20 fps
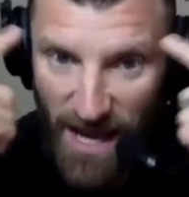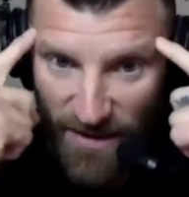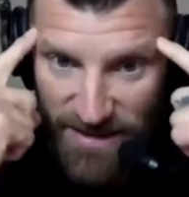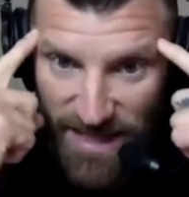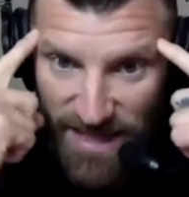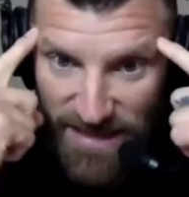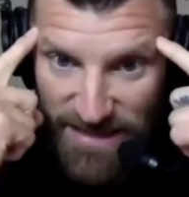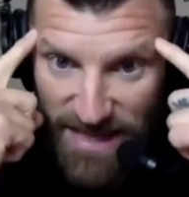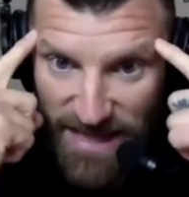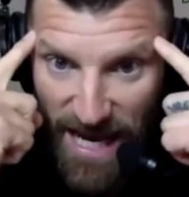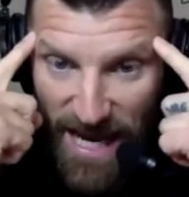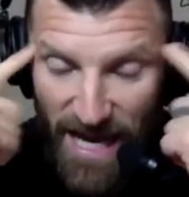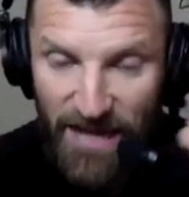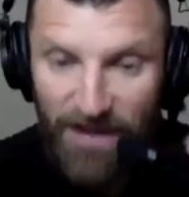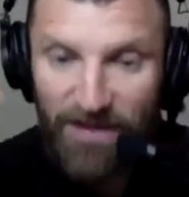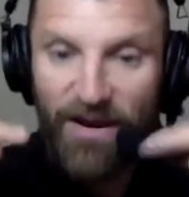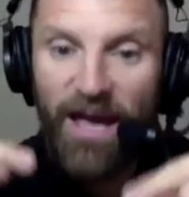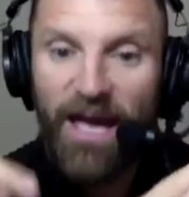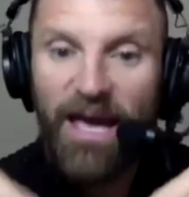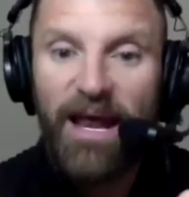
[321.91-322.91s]
it takes it out of
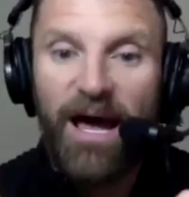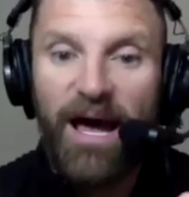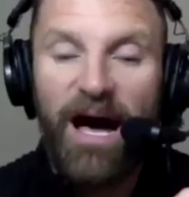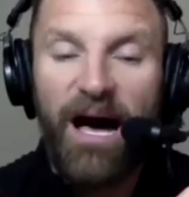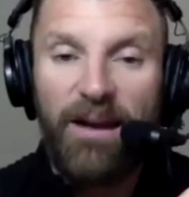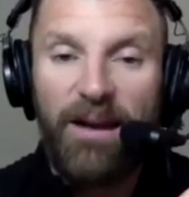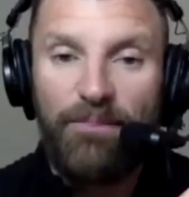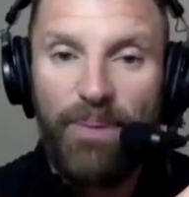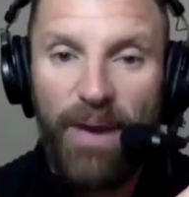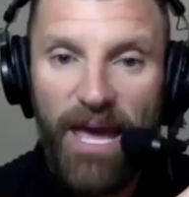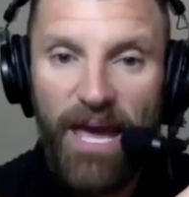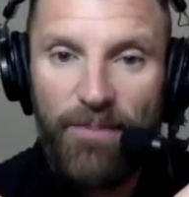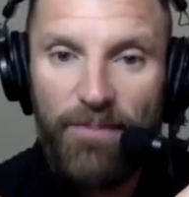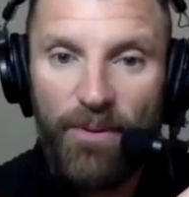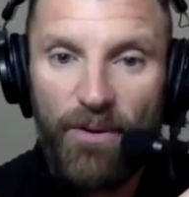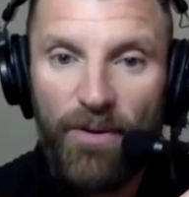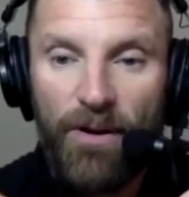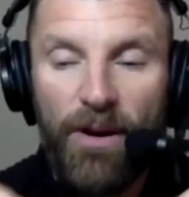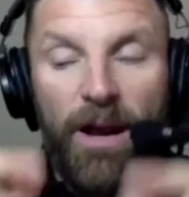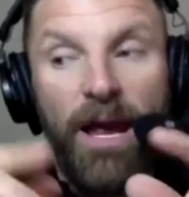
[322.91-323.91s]
your head on
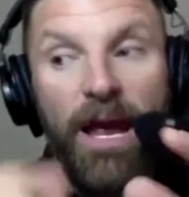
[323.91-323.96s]
paper.